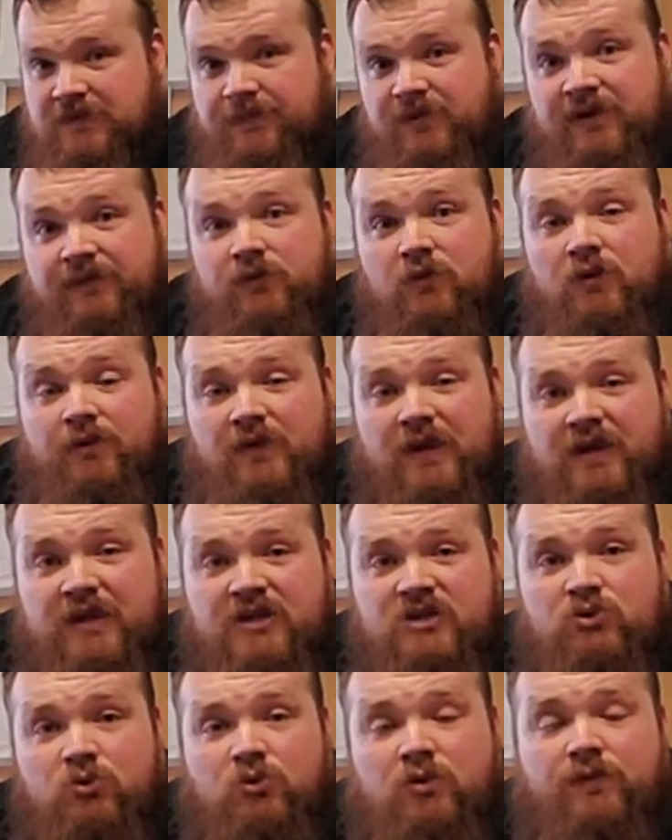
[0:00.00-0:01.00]
but if you have
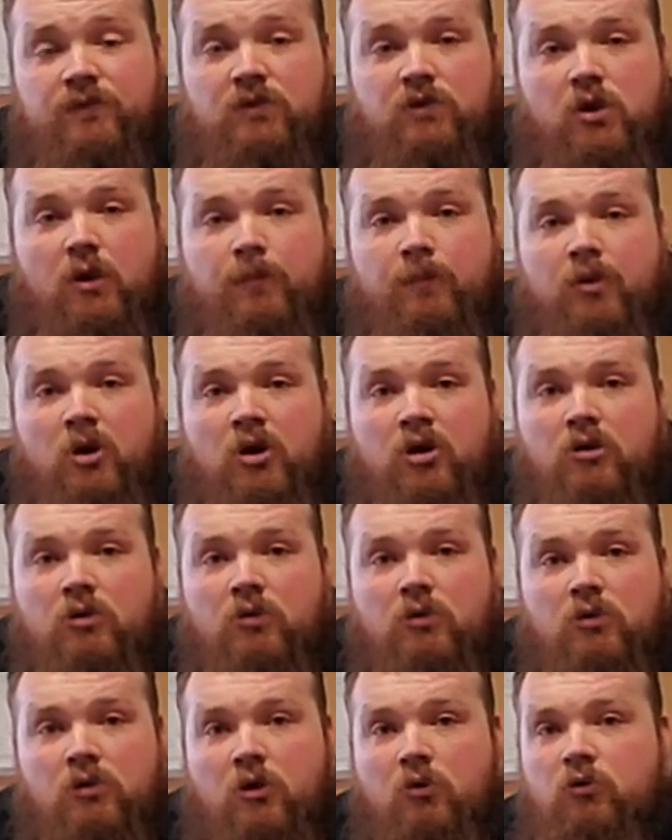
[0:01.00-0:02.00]
any sort of lumbar
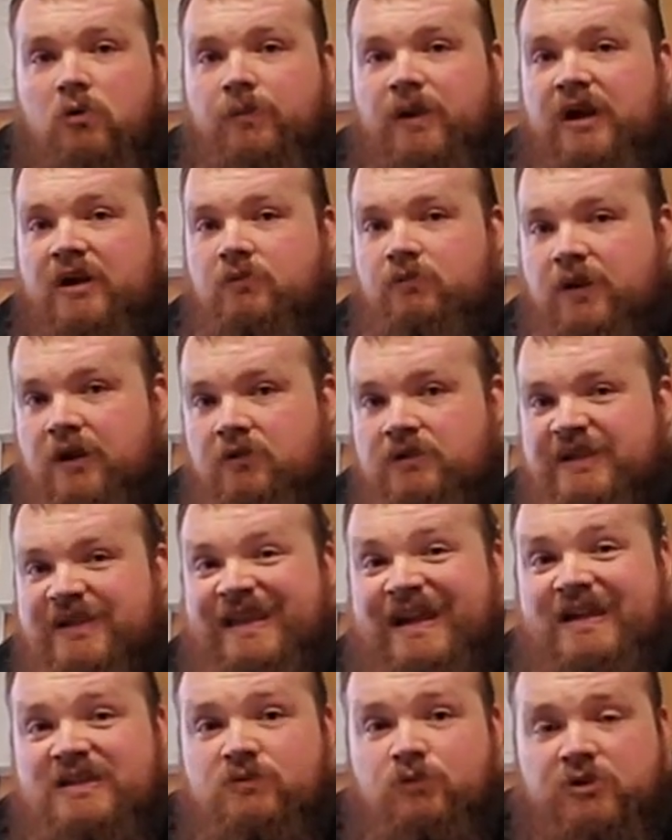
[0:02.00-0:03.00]
or lower back rounding,
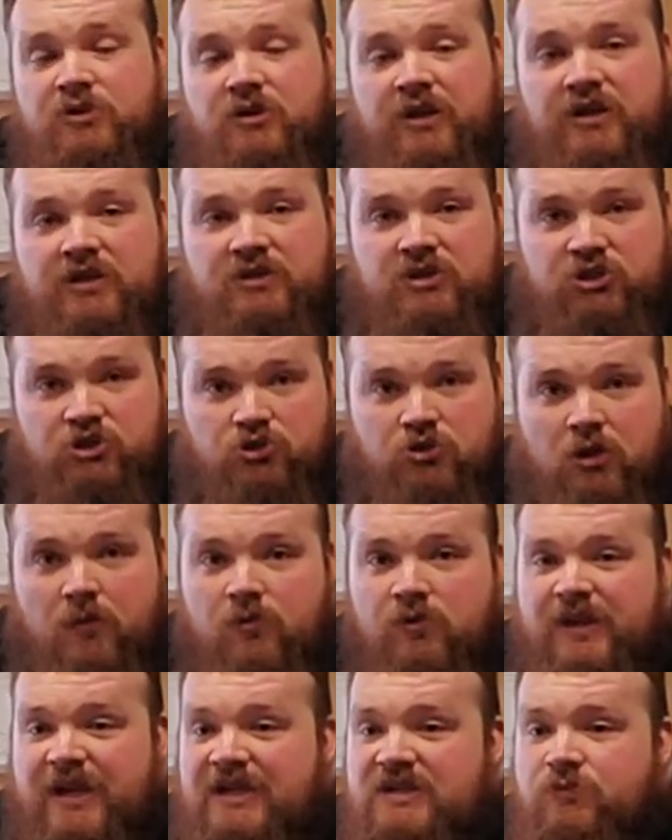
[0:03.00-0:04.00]
that's when you get into
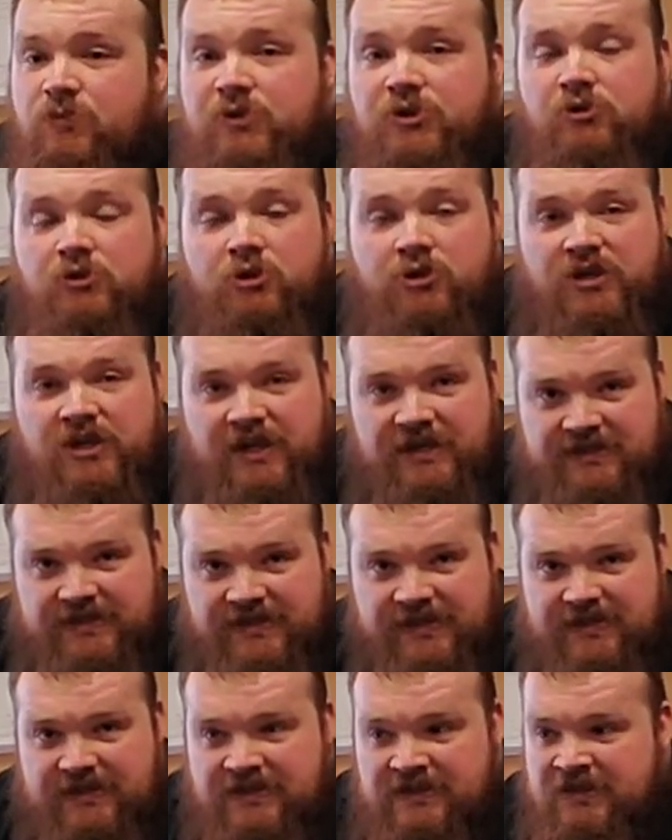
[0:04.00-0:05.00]
trouble. That's when you herniate
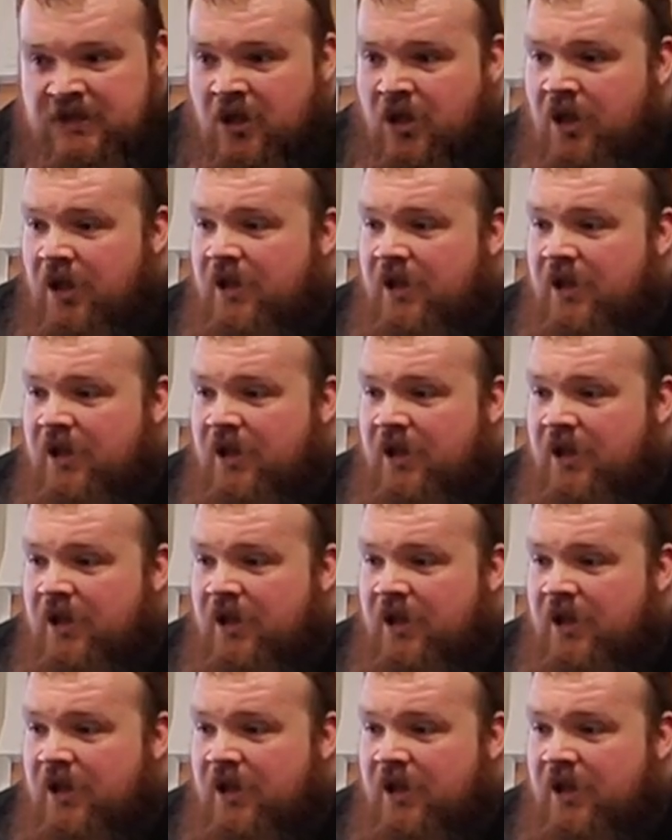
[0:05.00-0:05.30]
discs.